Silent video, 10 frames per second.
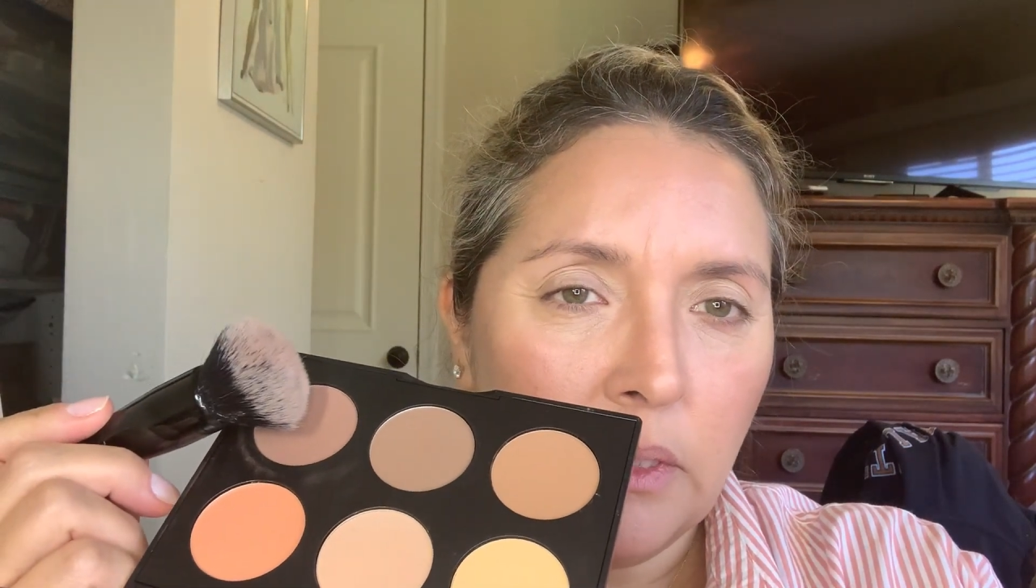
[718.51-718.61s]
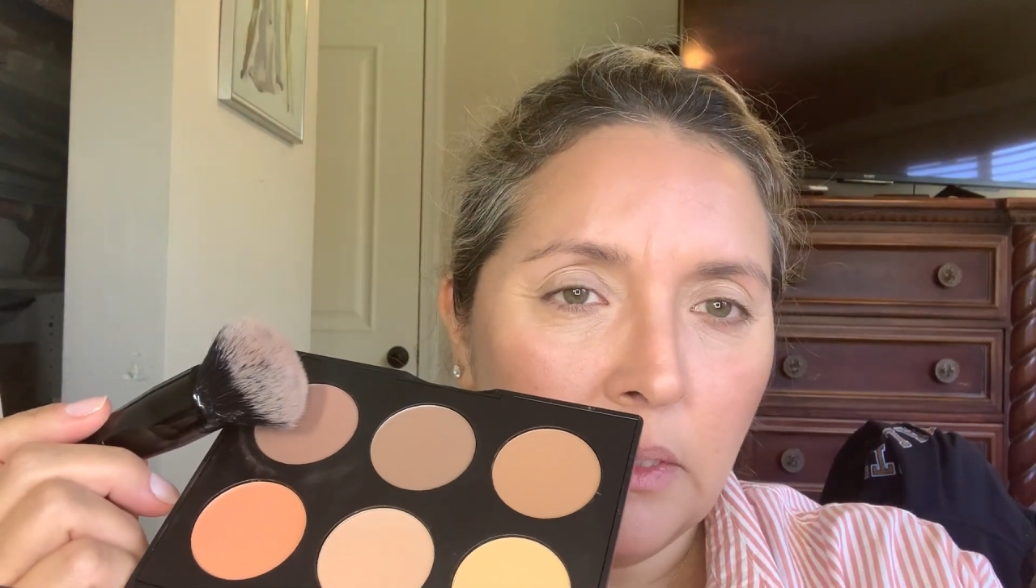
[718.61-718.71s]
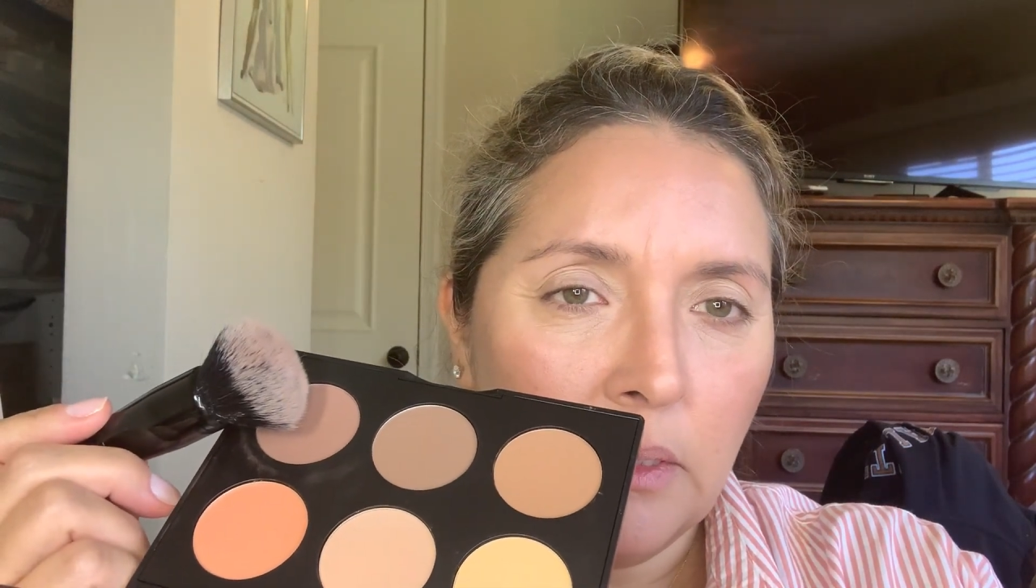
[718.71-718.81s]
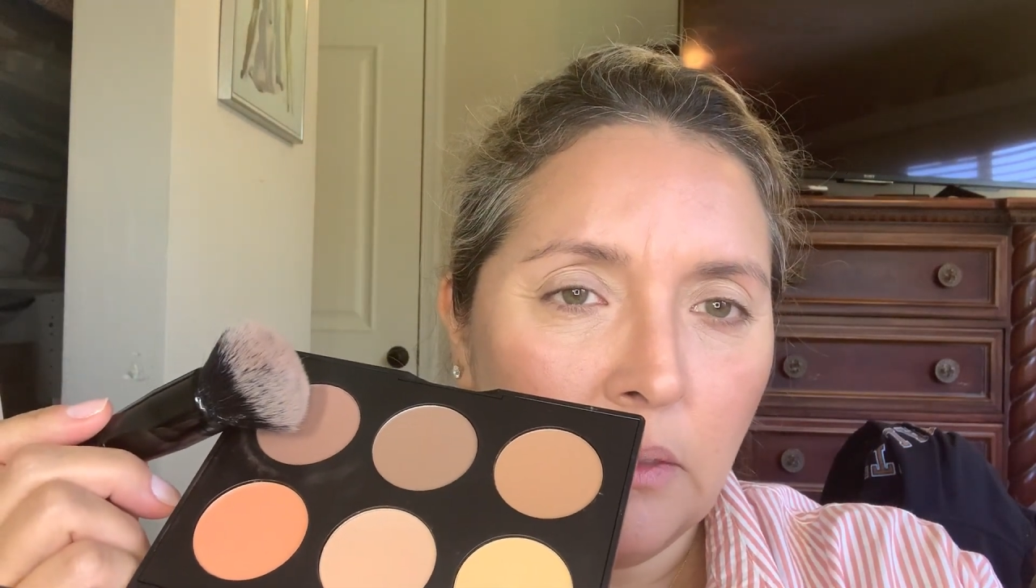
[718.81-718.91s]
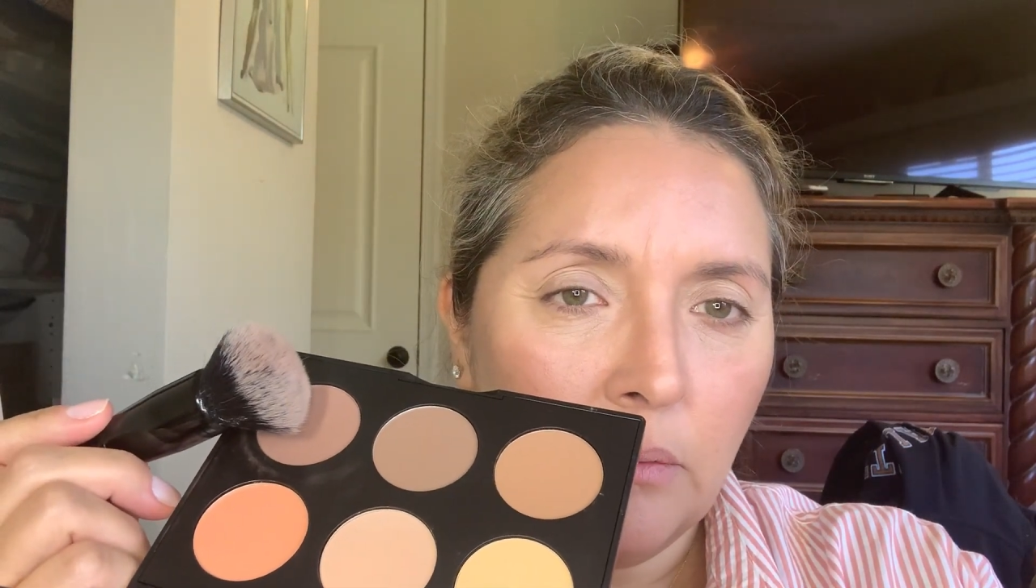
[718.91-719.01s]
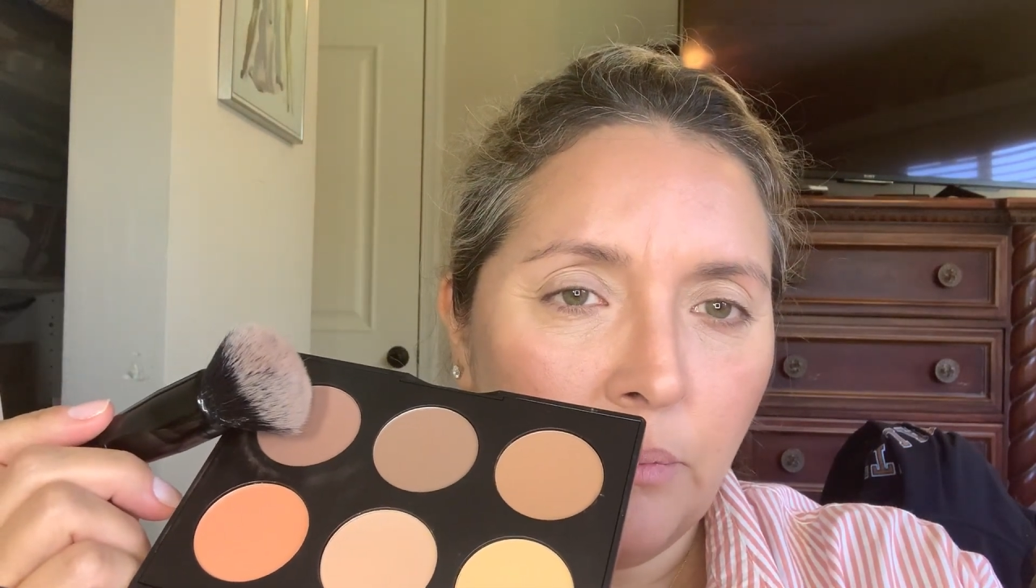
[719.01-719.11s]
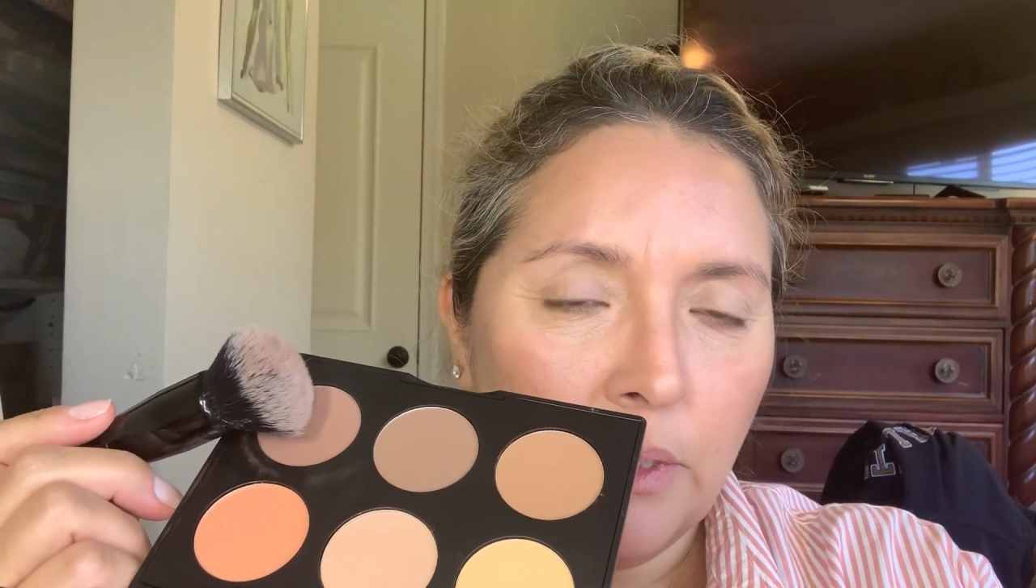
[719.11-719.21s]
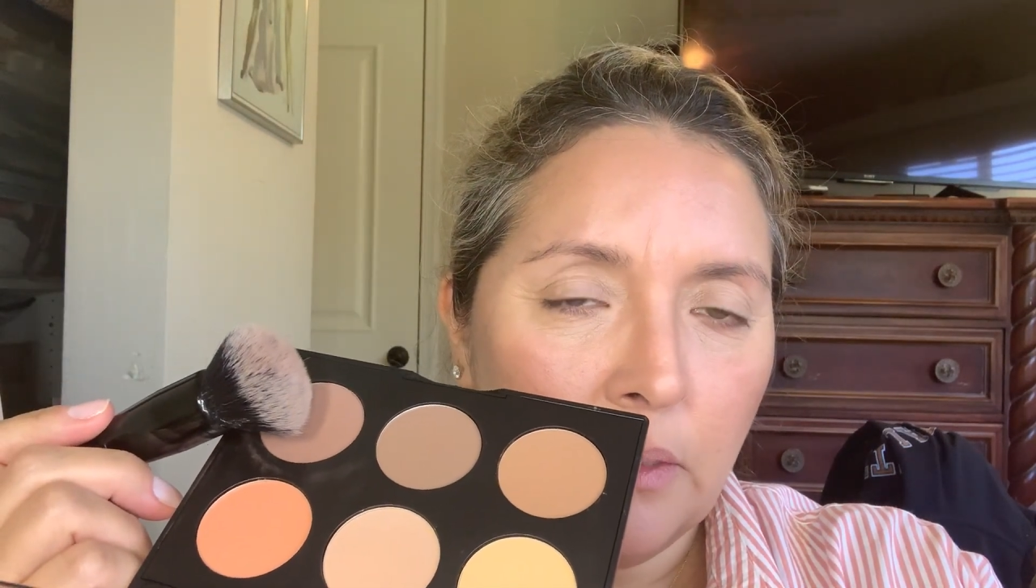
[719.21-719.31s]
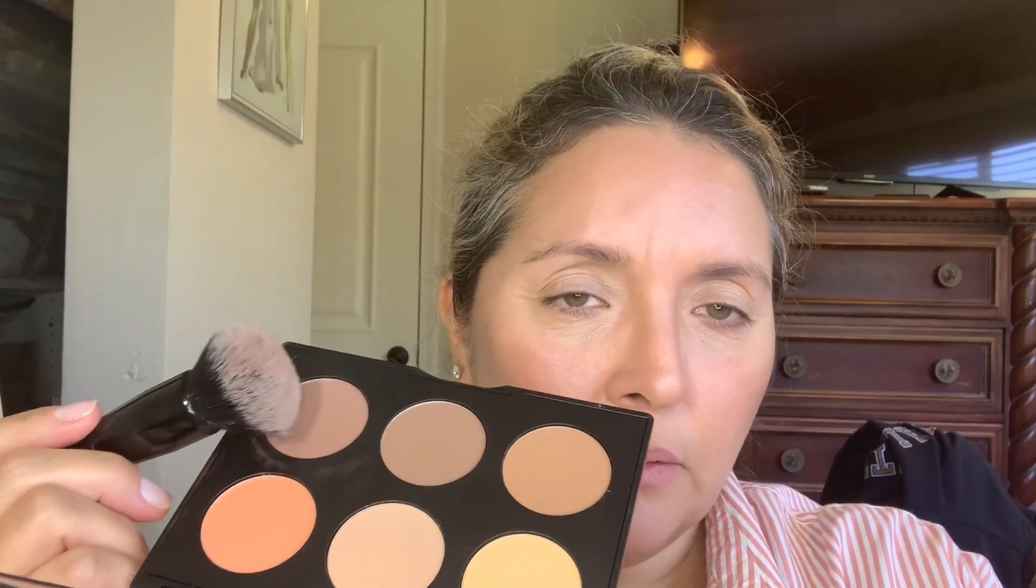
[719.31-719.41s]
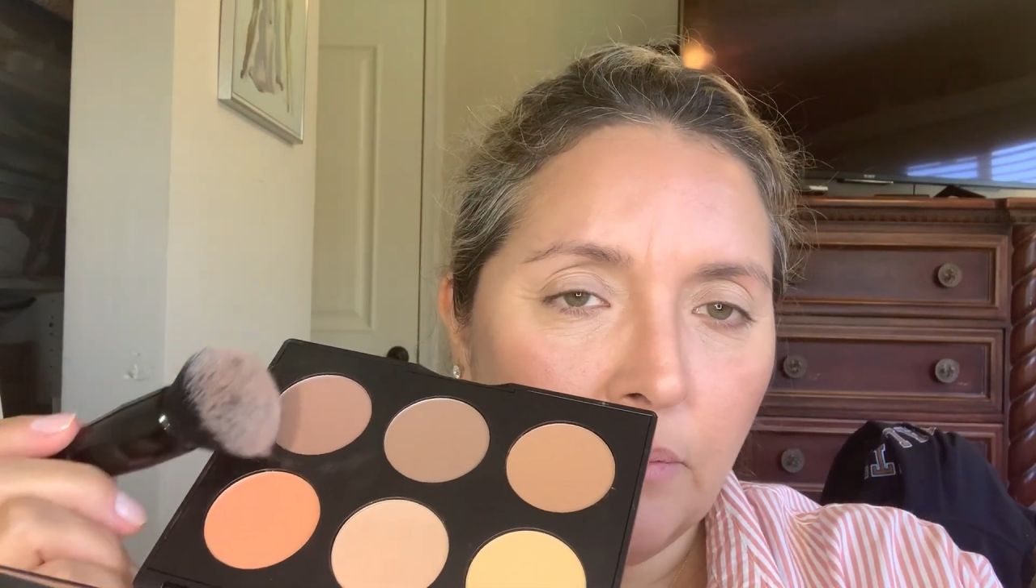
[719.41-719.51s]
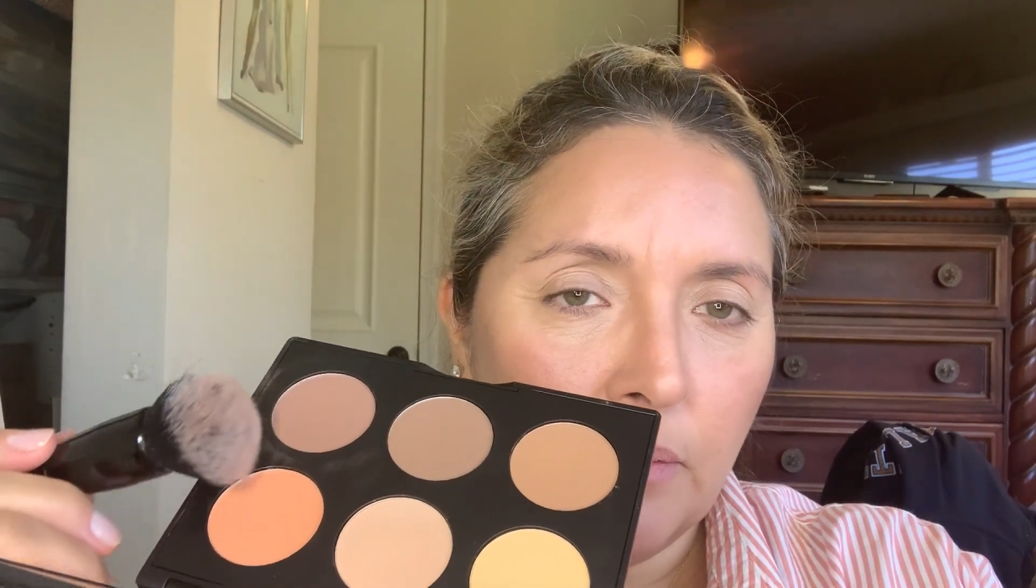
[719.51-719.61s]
a little bit of